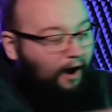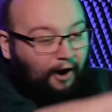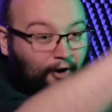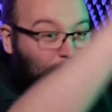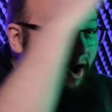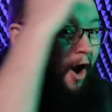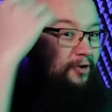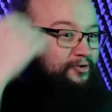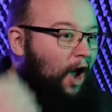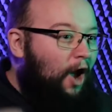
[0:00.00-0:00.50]

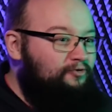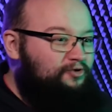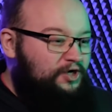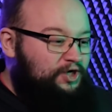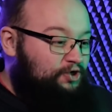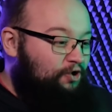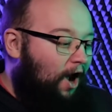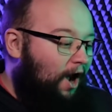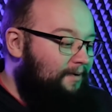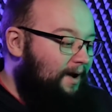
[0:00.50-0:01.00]
Oh, don't
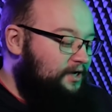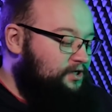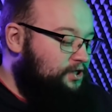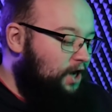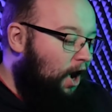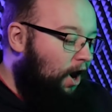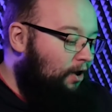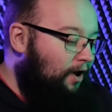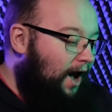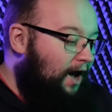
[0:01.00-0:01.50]
destroy my soul,
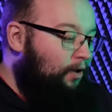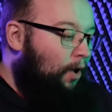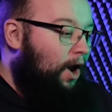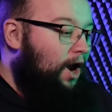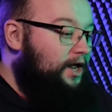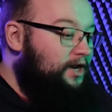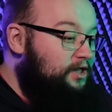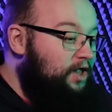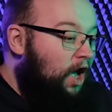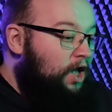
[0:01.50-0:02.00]

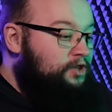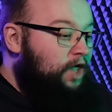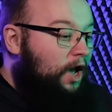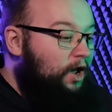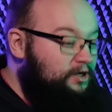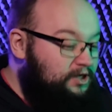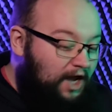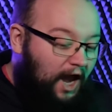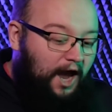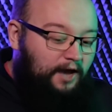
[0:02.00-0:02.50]
are we?
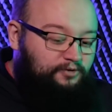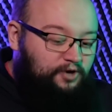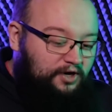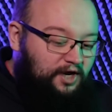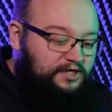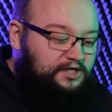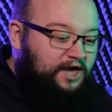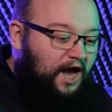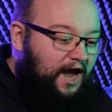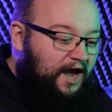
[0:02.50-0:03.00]
This game's
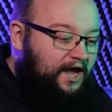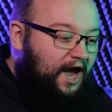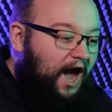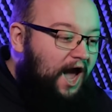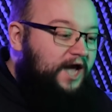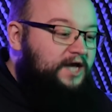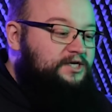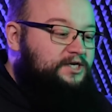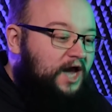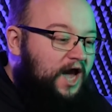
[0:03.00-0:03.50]
gonna
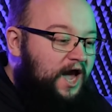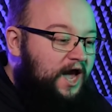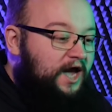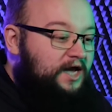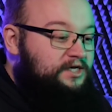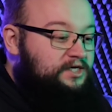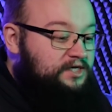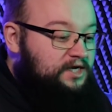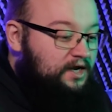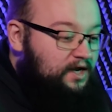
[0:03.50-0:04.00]
take ages!